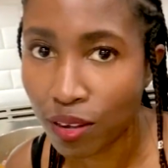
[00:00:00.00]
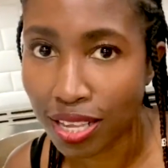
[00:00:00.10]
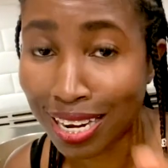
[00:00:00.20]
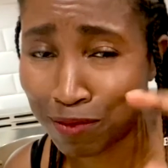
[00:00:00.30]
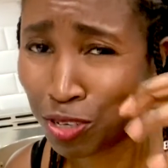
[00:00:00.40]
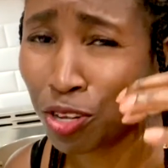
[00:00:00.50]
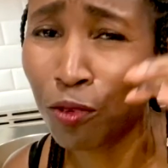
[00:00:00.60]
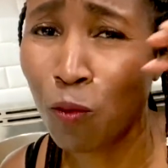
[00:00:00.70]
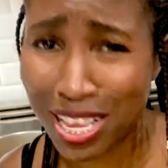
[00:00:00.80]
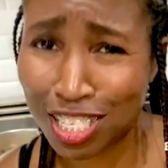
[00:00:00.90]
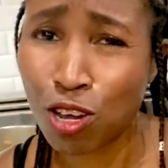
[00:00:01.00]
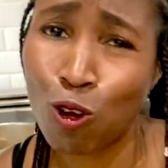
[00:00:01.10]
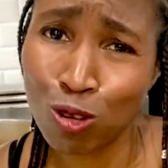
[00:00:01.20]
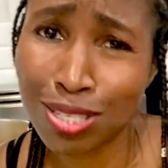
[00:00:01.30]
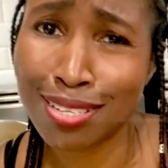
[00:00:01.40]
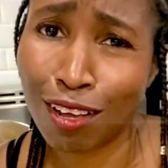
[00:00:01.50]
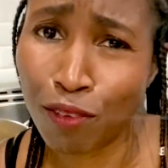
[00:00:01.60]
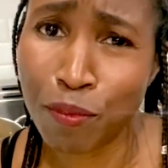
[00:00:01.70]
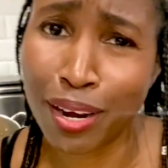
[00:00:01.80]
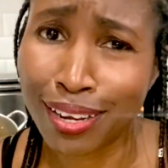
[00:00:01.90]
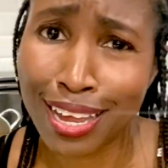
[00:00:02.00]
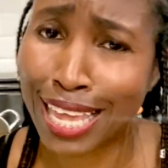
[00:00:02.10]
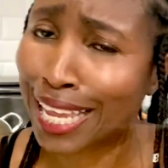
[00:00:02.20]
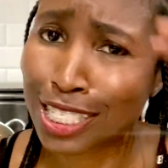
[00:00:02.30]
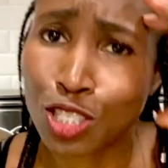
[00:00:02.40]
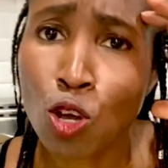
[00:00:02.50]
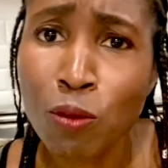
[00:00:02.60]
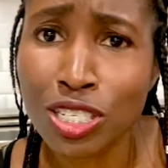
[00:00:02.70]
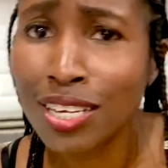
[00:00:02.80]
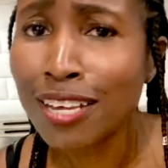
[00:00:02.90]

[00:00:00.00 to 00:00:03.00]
and especially on the west coast of America, like it's so much,